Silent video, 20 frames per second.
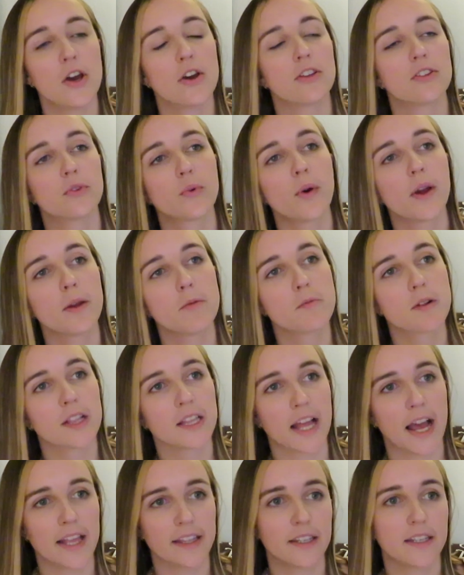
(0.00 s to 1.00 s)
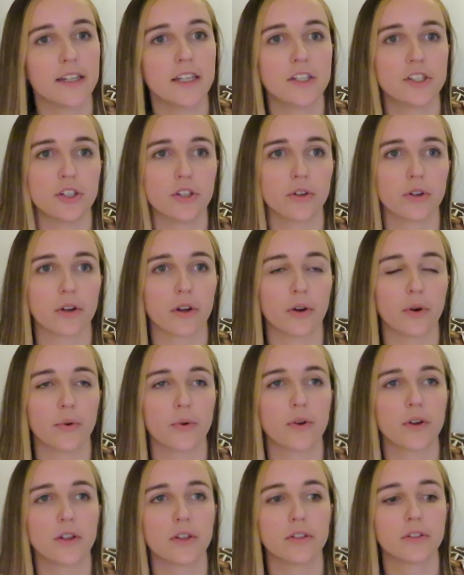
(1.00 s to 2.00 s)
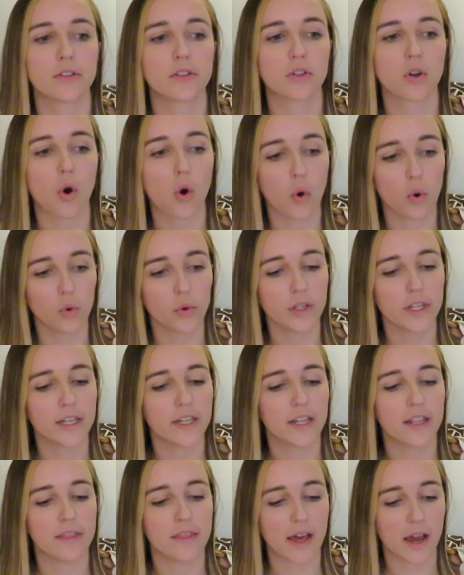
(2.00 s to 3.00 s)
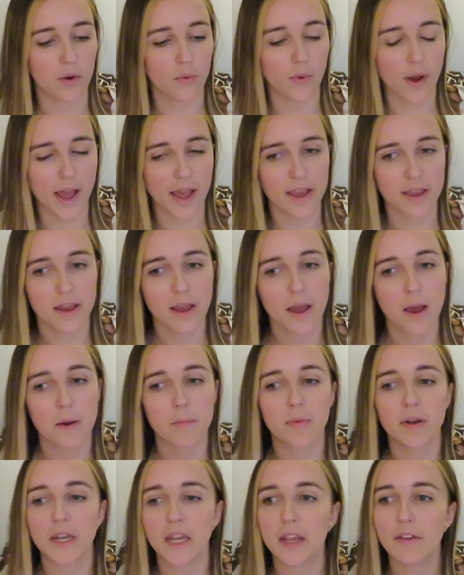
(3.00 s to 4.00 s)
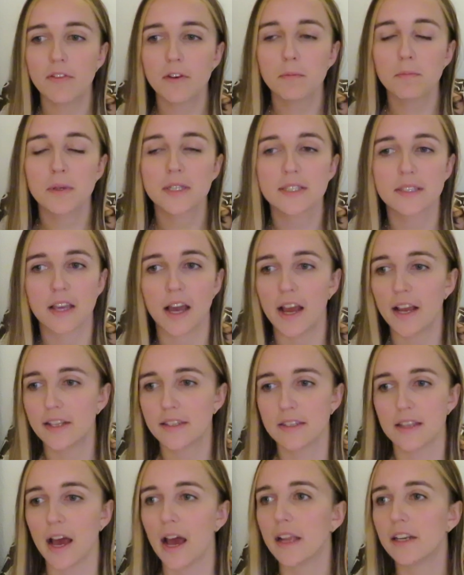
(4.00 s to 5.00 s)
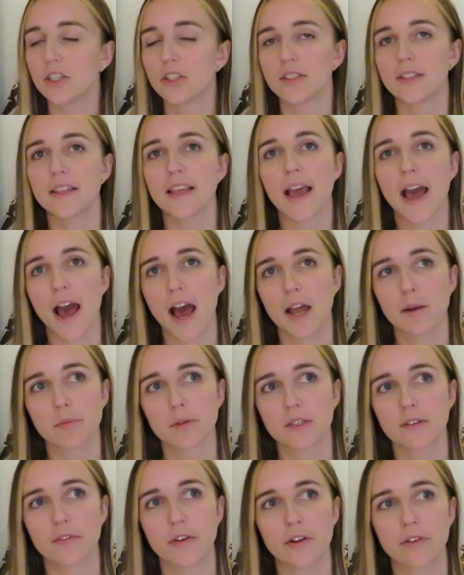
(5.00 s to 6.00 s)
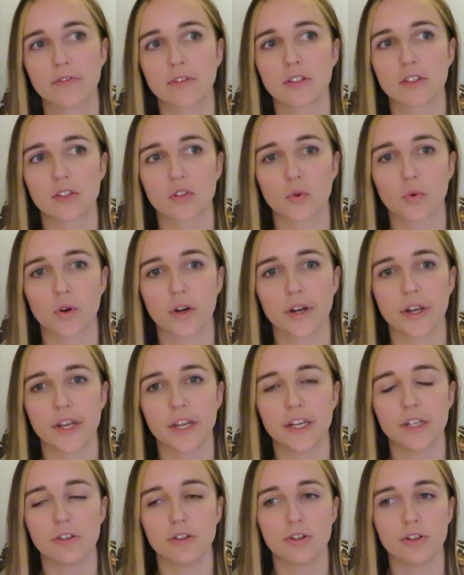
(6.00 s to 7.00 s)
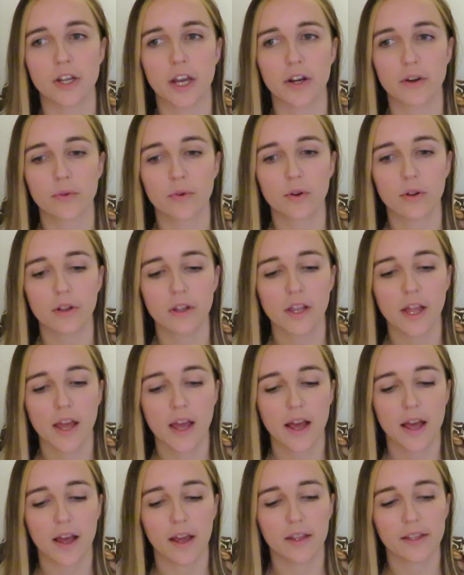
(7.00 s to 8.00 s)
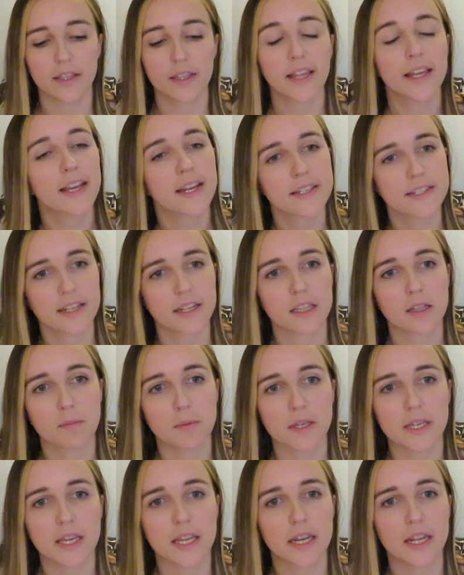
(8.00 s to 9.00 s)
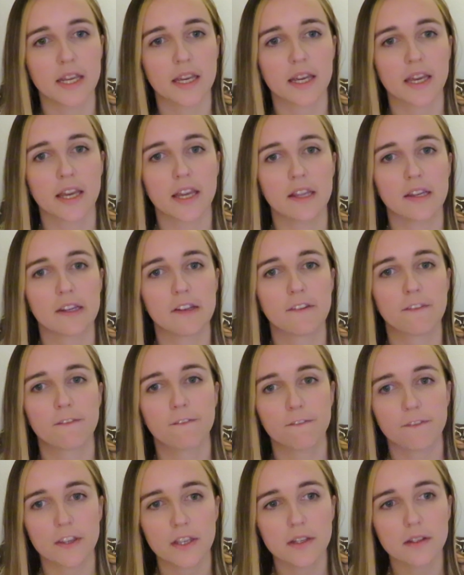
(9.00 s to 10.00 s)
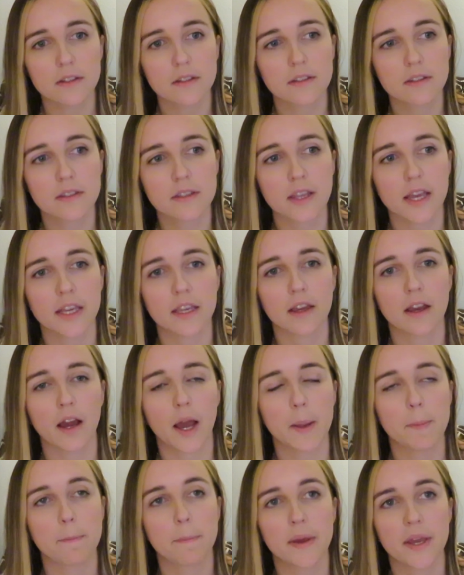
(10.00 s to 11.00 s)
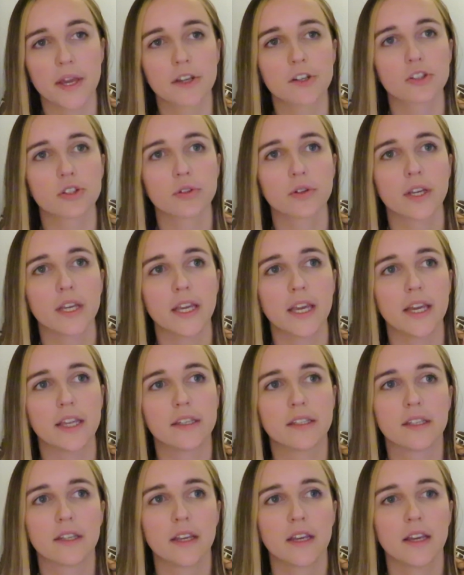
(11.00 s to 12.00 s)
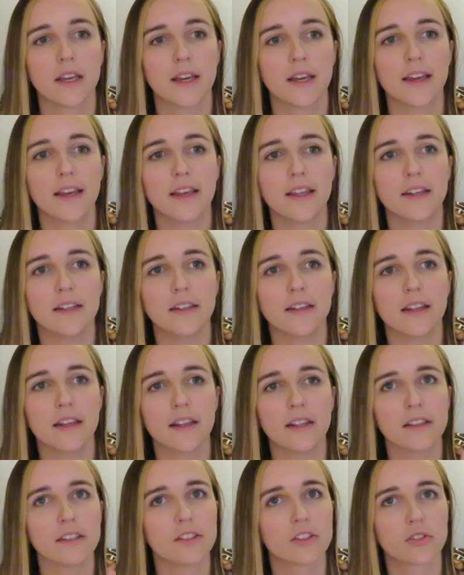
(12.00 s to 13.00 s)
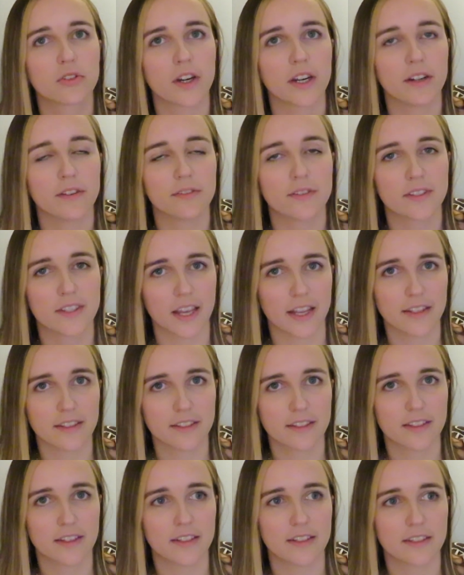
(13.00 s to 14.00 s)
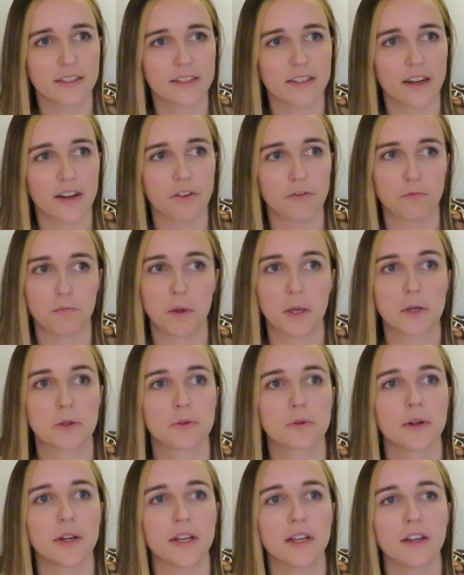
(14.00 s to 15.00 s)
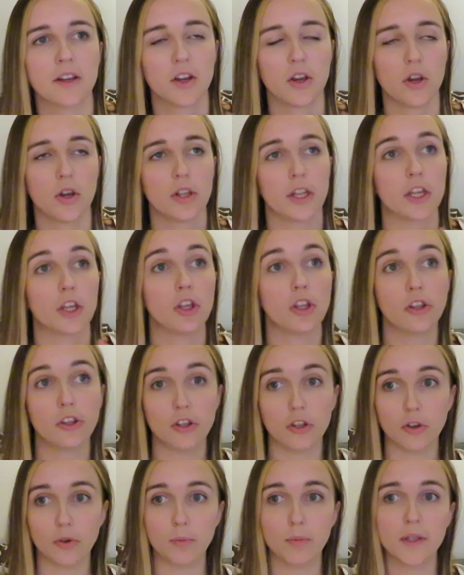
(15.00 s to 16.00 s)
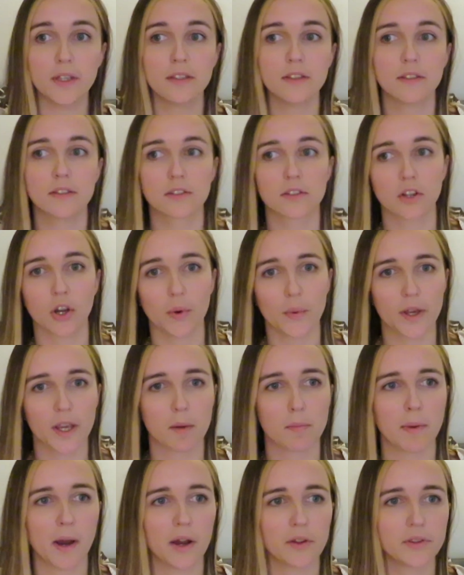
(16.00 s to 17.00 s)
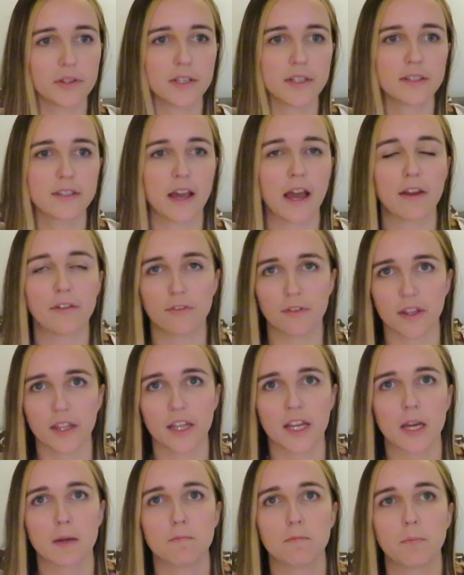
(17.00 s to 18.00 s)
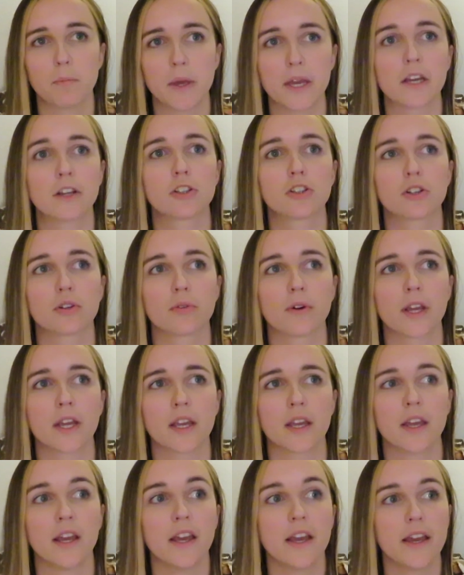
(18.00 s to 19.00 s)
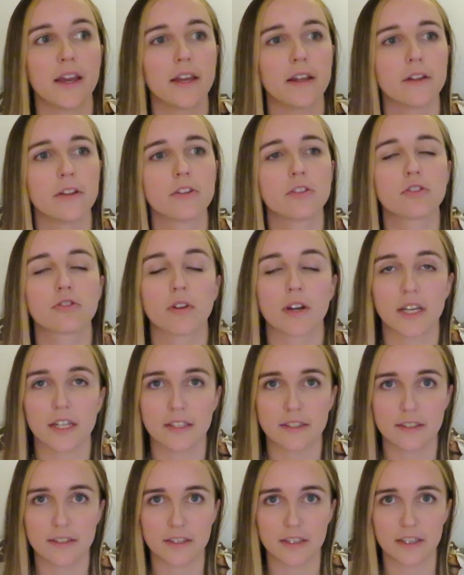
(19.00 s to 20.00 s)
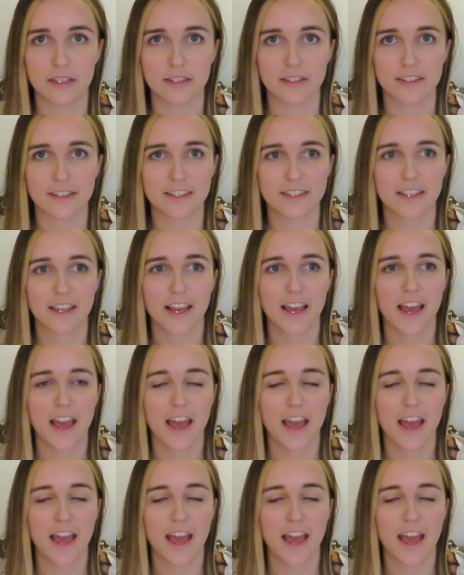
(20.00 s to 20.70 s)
So I'm glad that Ishiguro told it in that way. But even besides that, just the atmosphere of the story in general, like I said at the beginning, it feels like I'm picturing it in an illustrative sense instead of picturing like humans going about this. I feel like I'm picturing illustrated scenes.